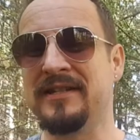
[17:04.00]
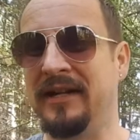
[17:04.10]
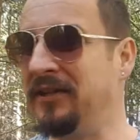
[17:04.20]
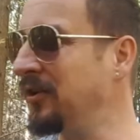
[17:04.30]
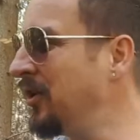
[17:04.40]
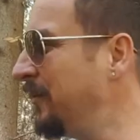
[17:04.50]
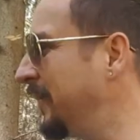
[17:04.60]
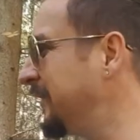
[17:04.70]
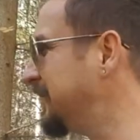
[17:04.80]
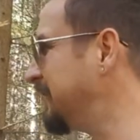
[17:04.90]
I don't know,
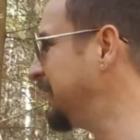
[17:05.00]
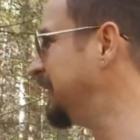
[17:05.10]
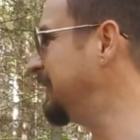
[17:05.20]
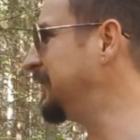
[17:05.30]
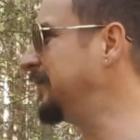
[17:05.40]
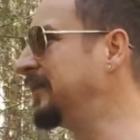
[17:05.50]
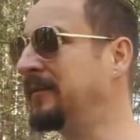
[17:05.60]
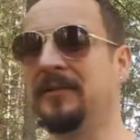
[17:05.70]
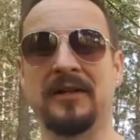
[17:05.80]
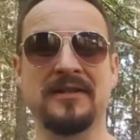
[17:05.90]
but
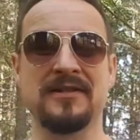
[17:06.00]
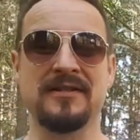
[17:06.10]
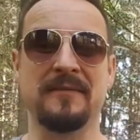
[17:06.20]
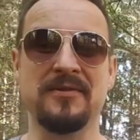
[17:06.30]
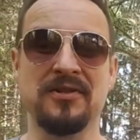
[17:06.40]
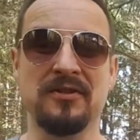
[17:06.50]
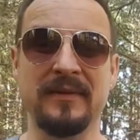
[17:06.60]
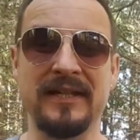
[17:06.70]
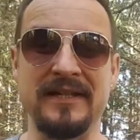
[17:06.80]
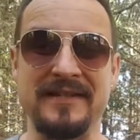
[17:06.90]
I'm gonna assume
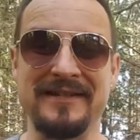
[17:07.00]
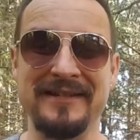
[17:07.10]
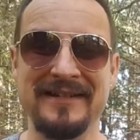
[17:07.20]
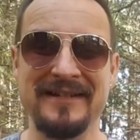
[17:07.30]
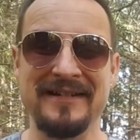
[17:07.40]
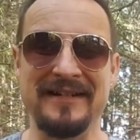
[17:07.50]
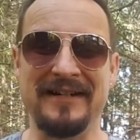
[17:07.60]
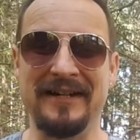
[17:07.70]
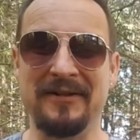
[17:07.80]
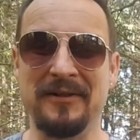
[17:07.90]
it is.
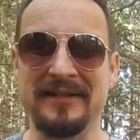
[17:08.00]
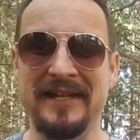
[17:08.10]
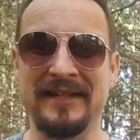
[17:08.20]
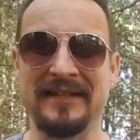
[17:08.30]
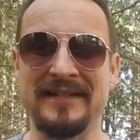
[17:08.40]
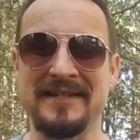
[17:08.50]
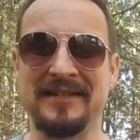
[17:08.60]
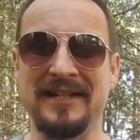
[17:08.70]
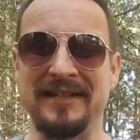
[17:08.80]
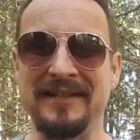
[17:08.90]
I'm gonna take that as a
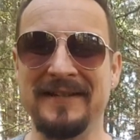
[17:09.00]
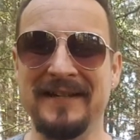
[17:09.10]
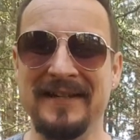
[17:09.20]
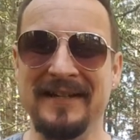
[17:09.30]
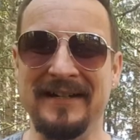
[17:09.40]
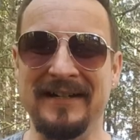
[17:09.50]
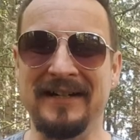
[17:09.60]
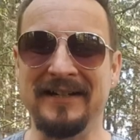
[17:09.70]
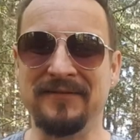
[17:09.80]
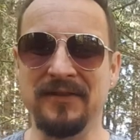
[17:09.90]
credit.
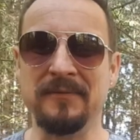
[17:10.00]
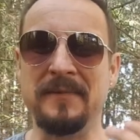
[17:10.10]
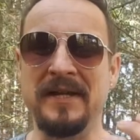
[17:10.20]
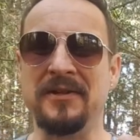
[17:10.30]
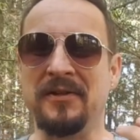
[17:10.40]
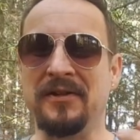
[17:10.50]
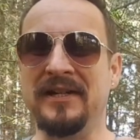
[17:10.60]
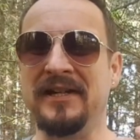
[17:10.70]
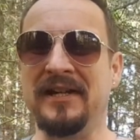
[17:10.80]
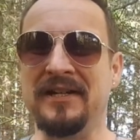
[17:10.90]
it will make your
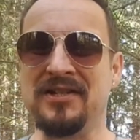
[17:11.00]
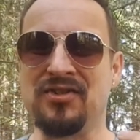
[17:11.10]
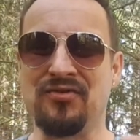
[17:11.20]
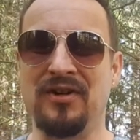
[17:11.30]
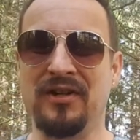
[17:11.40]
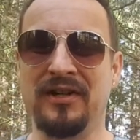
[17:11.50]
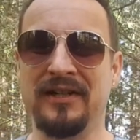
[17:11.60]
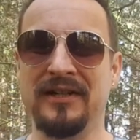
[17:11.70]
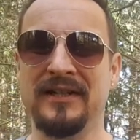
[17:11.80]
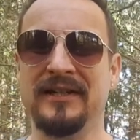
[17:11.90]
hair
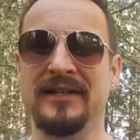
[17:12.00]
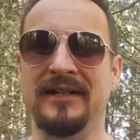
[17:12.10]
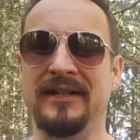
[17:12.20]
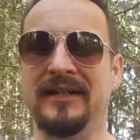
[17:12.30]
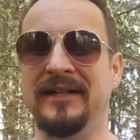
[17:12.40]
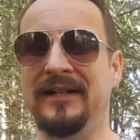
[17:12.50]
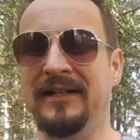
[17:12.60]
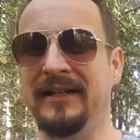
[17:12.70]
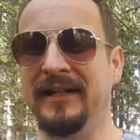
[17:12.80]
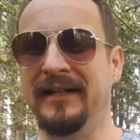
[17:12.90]
stronger uh,
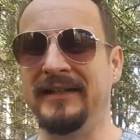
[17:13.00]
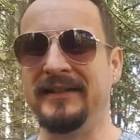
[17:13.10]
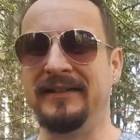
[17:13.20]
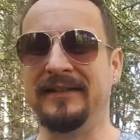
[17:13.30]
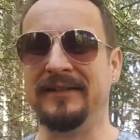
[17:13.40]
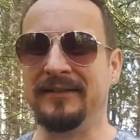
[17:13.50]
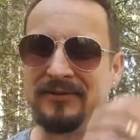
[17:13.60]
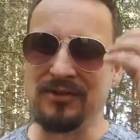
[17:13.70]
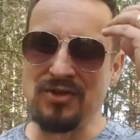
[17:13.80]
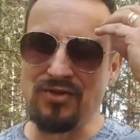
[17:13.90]
and uh,
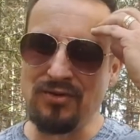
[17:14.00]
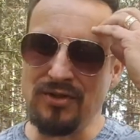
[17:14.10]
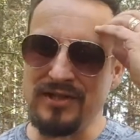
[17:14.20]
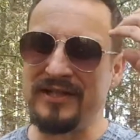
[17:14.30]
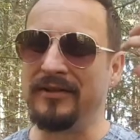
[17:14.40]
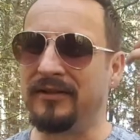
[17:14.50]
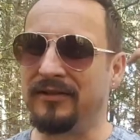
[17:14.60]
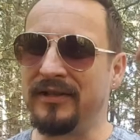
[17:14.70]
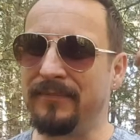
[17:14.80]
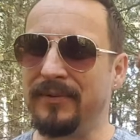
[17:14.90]
those roots they're gonna
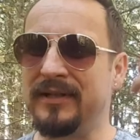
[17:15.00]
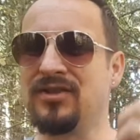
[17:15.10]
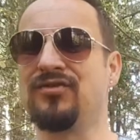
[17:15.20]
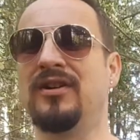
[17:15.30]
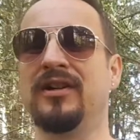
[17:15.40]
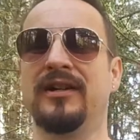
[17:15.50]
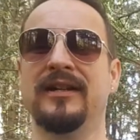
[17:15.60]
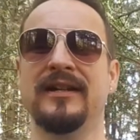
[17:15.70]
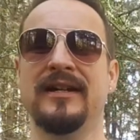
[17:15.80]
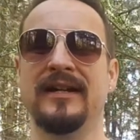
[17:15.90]
grip uh, stronger
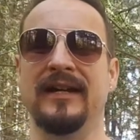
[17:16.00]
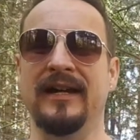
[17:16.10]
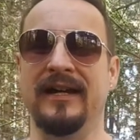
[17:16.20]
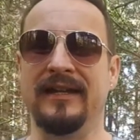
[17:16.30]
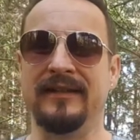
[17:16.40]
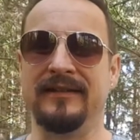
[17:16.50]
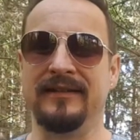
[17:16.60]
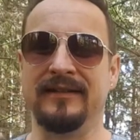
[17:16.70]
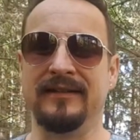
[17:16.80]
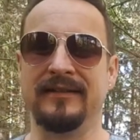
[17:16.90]
and
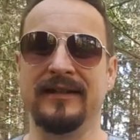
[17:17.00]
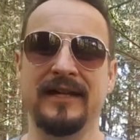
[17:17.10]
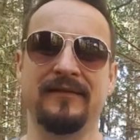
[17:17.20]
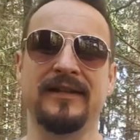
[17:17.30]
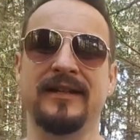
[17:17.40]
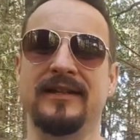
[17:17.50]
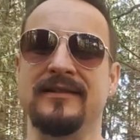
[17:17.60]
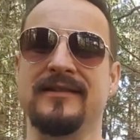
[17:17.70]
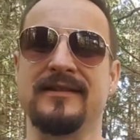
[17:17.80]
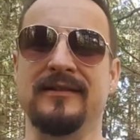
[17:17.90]
like everything
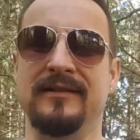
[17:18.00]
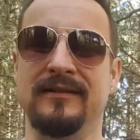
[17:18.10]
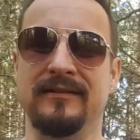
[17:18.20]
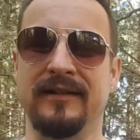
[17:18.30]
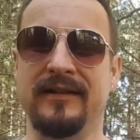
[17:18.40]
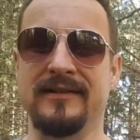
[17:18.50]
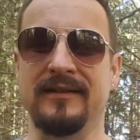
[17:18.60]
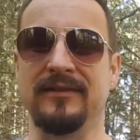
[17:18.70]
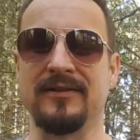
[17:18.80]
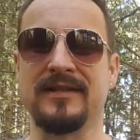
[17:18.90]
else like I
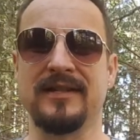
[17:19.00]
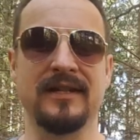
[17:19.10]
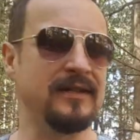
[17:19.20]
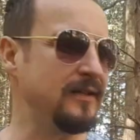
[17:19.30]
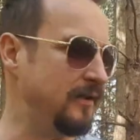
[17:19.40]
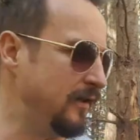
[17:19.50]
said your skin